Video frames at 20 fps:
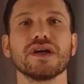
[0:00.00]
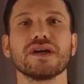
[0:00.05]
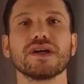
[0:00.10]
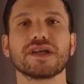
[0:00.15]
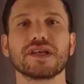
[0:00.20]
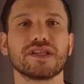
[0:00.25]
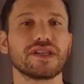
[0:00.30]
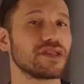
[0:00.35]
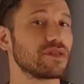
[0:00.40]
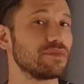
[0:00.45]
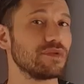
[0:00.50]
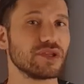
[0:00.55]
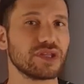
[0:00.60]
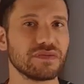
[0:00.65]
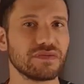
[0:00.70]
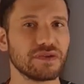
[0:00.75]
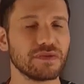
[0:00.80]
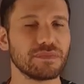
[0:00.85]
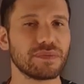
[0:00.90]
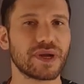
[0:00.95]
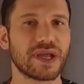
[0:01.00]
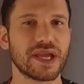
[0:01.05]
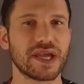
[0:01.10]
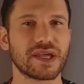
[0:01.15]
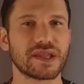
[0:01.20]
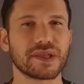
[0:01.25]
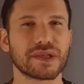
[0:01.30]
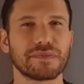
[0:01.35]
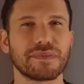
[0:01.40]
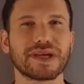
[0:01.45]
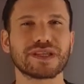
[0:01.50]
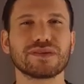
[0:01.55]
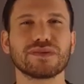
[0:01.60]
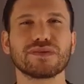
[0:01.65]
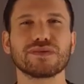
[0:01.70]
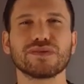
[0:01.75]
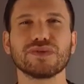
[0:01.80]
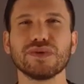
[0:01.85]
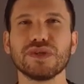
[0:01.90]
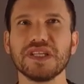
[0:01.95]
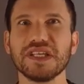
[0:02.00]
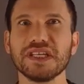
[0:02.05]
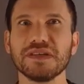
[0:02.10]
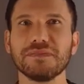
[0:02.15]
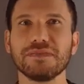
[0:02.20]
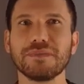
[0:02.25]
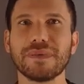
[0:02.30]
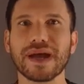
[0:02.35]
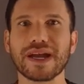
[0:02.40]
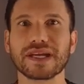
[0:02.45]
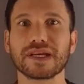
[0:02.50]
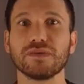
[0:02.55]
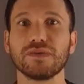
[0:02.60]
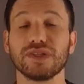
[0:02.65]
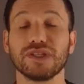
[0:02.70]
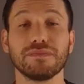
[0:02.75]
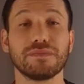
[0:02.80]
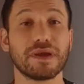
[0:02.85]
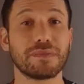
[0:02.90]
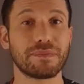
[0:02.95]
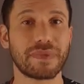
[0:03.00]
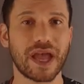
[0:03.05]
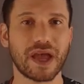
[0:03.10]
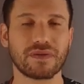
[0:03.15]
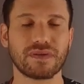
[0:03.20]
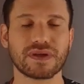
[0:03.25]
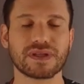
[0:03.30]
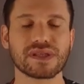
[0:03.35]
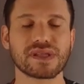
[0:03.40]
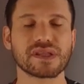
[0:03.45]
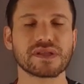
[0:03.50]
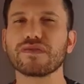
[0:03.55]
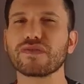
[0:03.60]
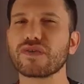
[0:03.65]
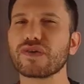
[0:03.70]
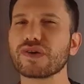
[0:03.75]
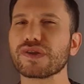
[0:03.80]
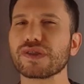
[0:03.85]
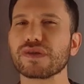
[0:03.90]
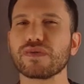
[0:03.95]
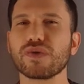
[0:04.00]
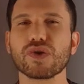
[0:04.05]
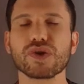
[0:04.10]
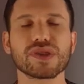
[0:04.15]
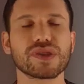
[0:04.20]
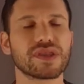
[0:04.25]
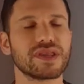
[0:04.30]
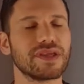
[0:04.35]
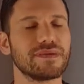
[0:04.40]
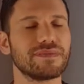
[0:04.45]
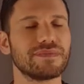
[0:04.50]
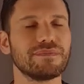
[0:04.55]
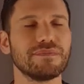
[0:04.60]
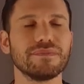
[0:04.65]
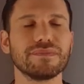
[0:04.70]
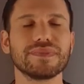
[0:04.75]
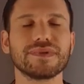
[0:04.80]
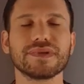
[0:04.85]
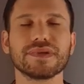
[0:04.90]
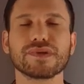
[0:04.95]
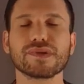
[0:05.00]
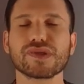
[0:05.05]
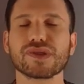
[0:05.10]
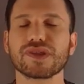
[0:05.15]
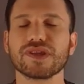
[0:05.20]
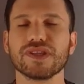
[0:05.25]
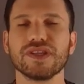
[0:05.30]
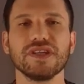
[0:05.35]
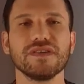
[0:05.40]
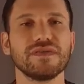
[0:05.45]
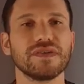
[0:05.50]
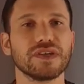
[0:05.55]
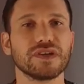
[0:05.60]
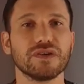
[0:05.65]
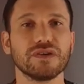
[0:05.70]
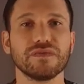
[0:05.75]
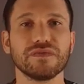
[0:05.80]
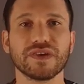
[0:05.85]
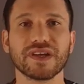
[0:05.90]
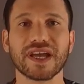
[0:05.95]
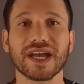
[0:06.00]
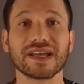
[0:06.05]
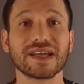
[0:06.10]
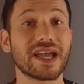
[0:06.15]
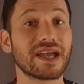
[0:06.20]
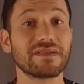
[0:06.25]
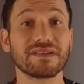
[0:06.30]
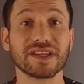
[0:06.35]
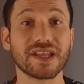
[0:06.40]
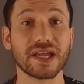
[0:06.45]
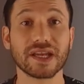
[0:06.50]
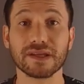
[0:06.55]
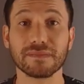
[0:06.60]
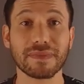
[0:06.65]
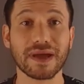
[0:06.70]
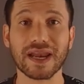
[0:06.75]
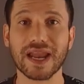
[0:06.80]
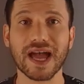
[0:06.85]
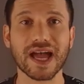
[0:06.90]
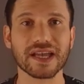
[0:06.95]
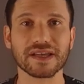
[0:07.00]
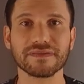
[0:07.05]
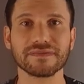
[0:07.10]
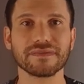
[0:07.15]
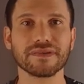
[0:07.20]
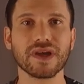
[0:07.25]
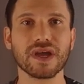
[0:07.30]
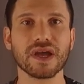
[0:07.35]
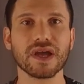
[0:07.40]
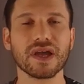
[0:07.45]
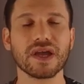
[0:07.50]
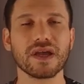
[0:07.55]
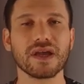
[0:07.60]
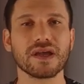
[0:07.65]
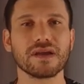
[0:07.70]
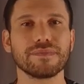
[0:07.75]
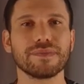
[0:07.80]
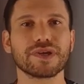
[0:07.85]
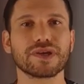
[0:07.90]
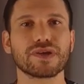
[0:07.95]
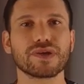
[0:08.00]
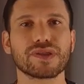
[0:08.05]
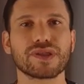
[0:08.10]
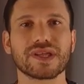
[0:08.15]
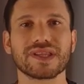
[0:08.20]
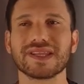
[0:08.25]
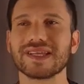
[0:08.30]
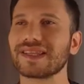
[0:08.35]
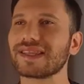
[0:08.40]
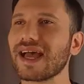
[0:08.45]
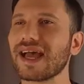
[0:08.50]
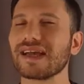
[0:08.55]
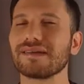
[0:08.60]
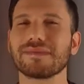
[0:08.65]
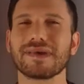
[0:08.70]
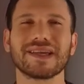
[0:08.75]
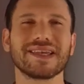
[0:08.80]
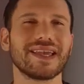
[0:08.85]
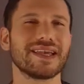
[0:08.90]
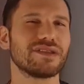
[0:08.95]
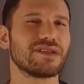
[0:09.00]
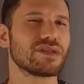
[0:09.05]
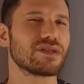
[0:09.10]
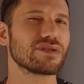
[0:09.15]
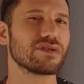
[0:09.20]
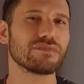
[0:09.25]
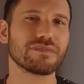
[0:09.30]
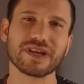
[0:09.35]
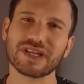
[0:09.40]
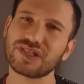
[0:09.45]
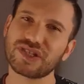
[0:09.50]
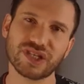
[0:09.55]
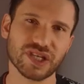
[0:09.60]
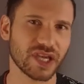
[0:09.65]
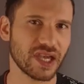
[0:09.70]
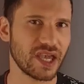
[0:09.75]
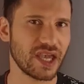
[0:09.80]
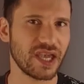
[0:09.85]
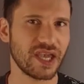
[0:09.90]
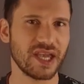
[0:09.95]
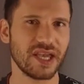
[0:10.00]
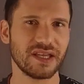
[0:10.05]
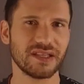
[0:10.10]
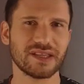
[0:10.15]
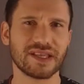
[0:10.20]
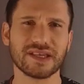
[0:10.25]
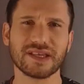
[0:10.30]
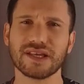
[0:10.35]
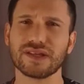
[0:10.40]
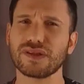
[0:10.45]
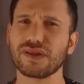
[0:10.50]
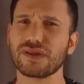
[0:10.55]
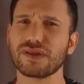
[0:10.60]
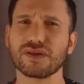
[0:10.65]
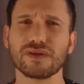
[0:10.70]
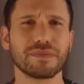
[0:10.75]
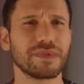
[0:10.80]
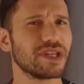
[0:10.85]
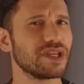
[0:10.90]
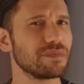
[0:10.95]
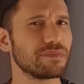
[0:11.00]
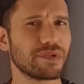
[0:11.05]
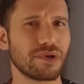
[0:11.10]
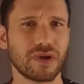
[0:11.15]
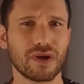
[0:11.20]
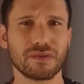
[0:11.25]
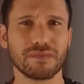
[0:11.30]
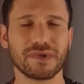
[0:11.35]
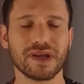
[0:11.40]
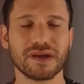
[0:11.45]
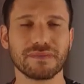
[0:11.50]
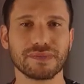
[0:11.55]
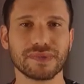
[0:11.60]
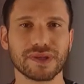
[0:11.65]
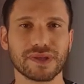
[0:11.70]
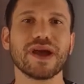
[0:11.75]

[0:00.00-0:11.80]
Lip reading: This is a beautiful place, but to live back with my parents, of course, was the most difficult thing I have done in my life. because at the time I had so much hate, I had so many problems.